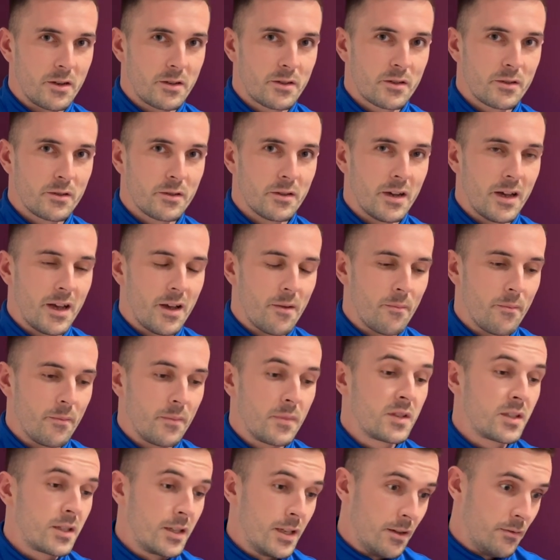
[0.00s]
So
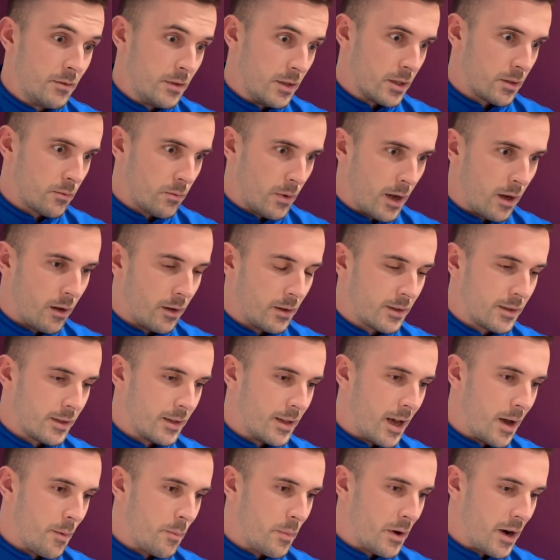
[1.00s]
Stevie as well into
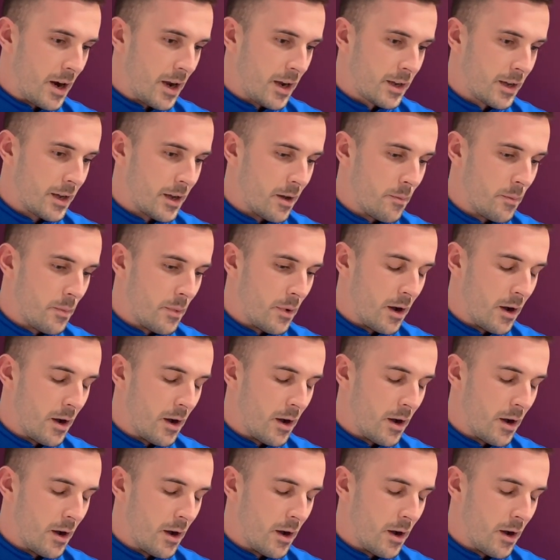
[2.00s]
that bracket.